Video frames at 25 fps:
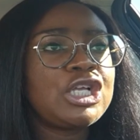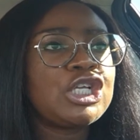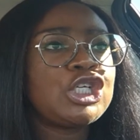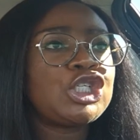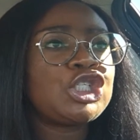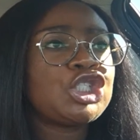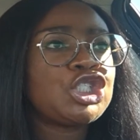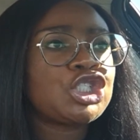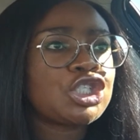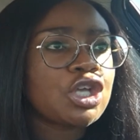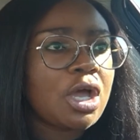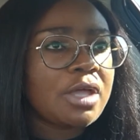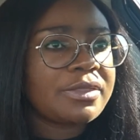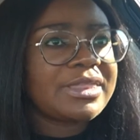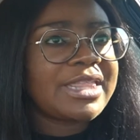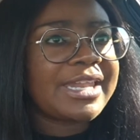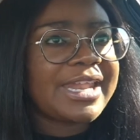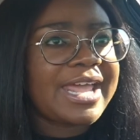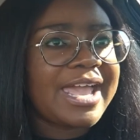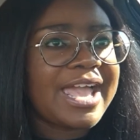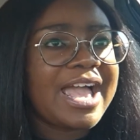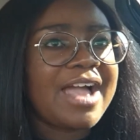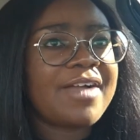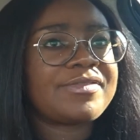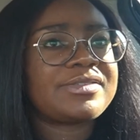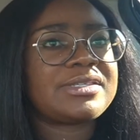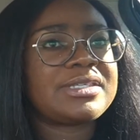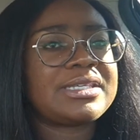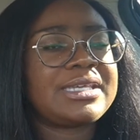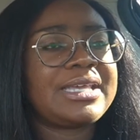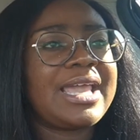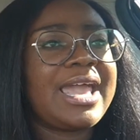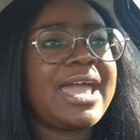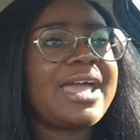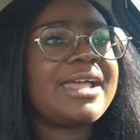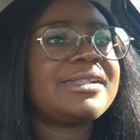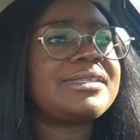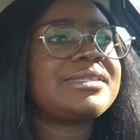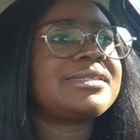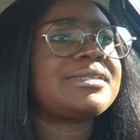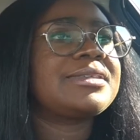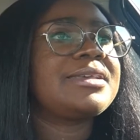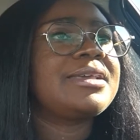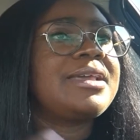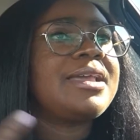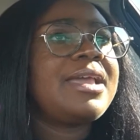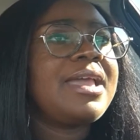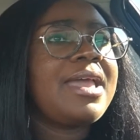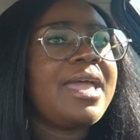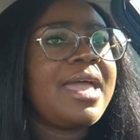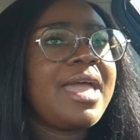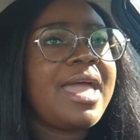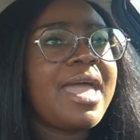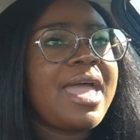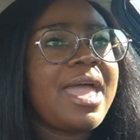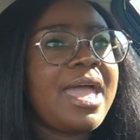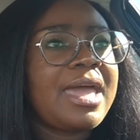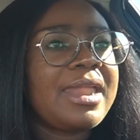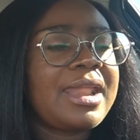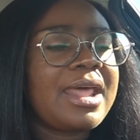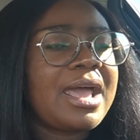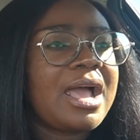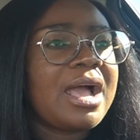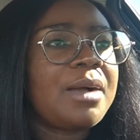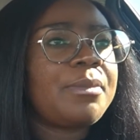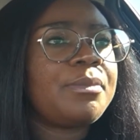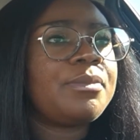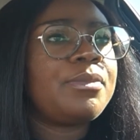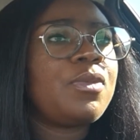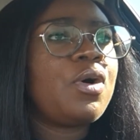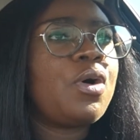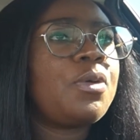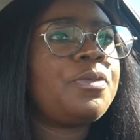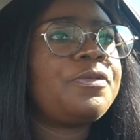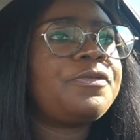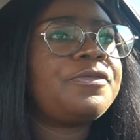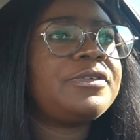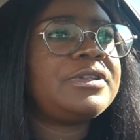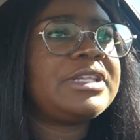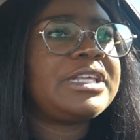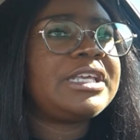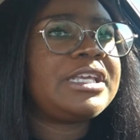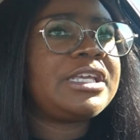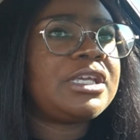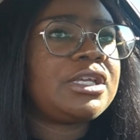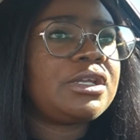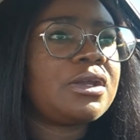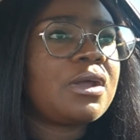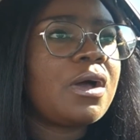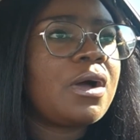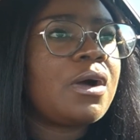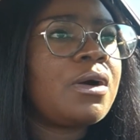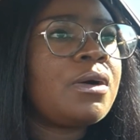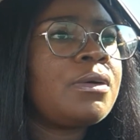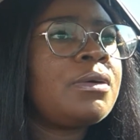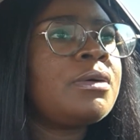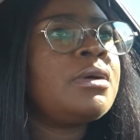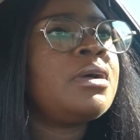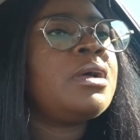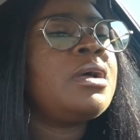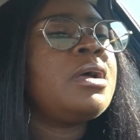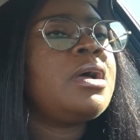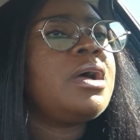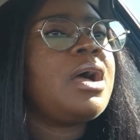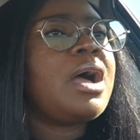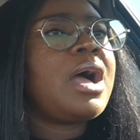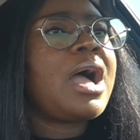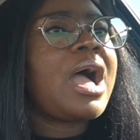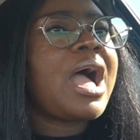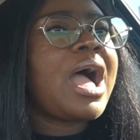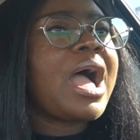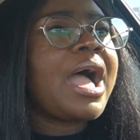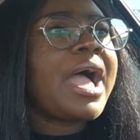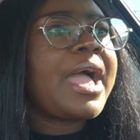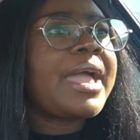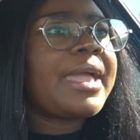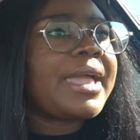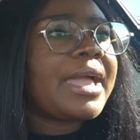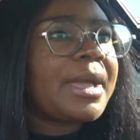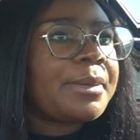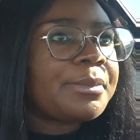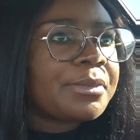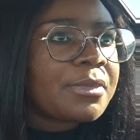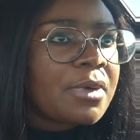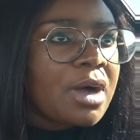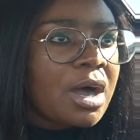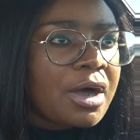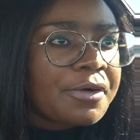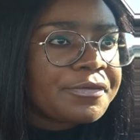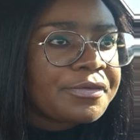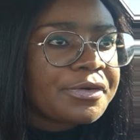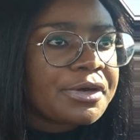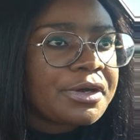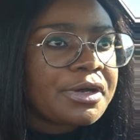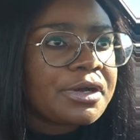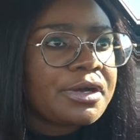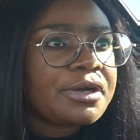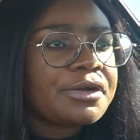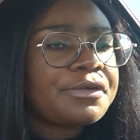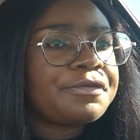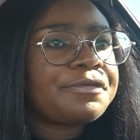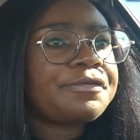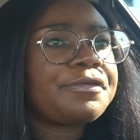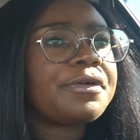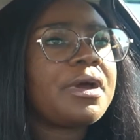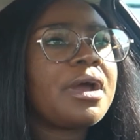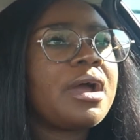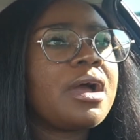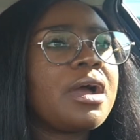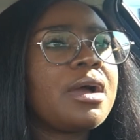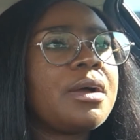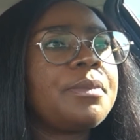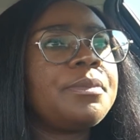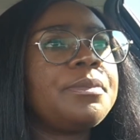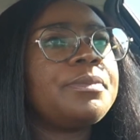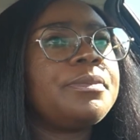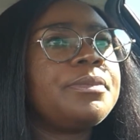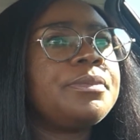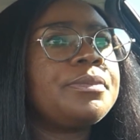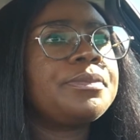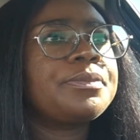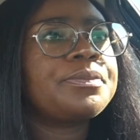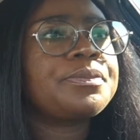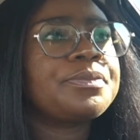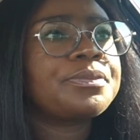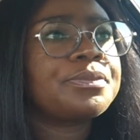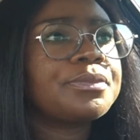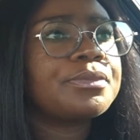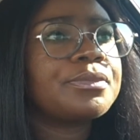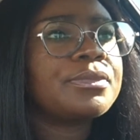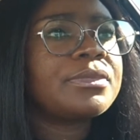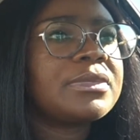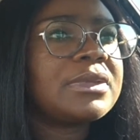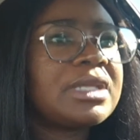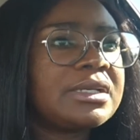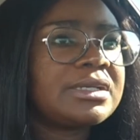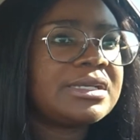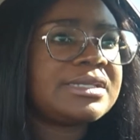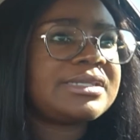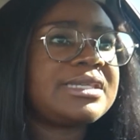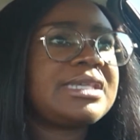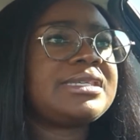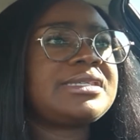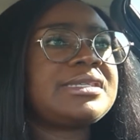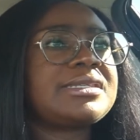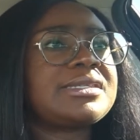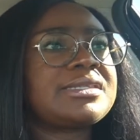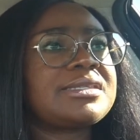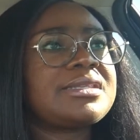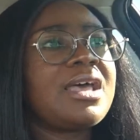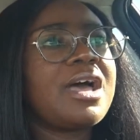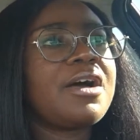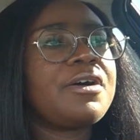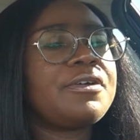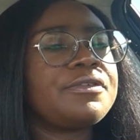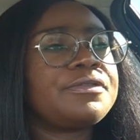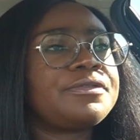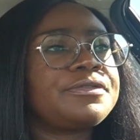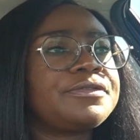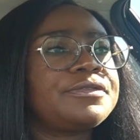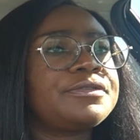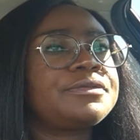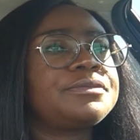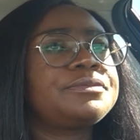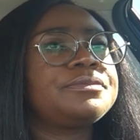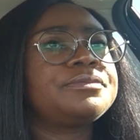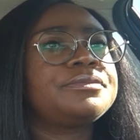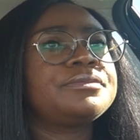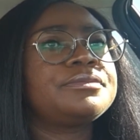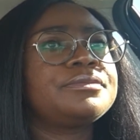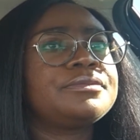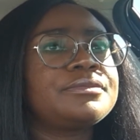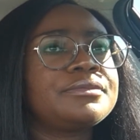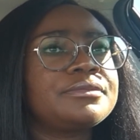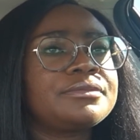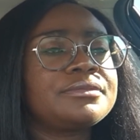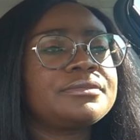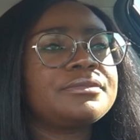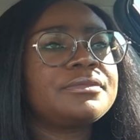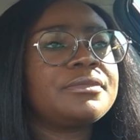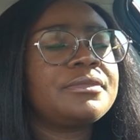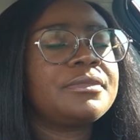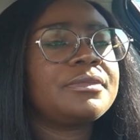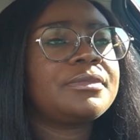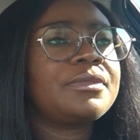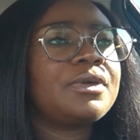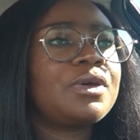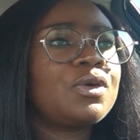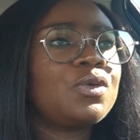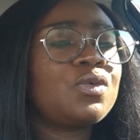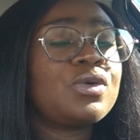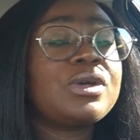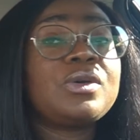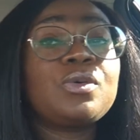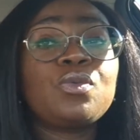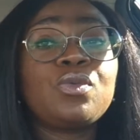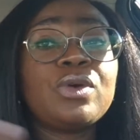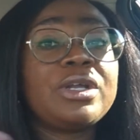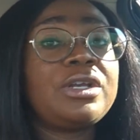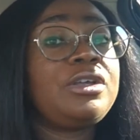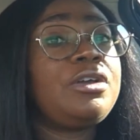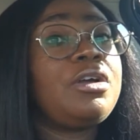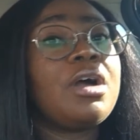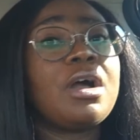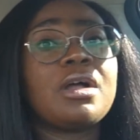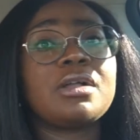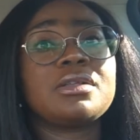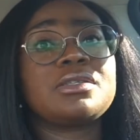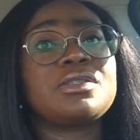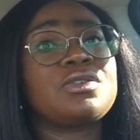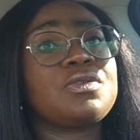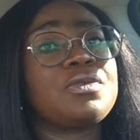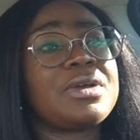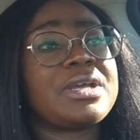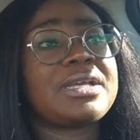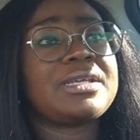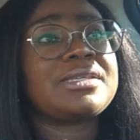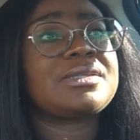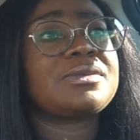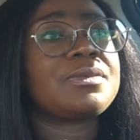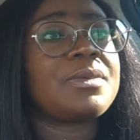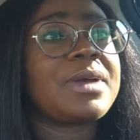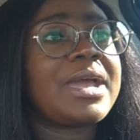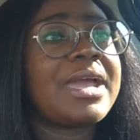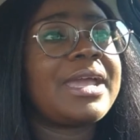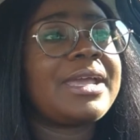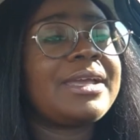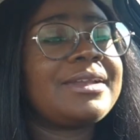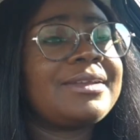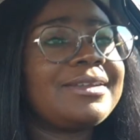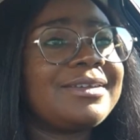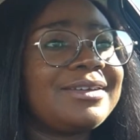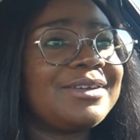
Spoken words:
shot that I have to get, and hopefully, you know, I am covered from the disease itself with God's grace, right?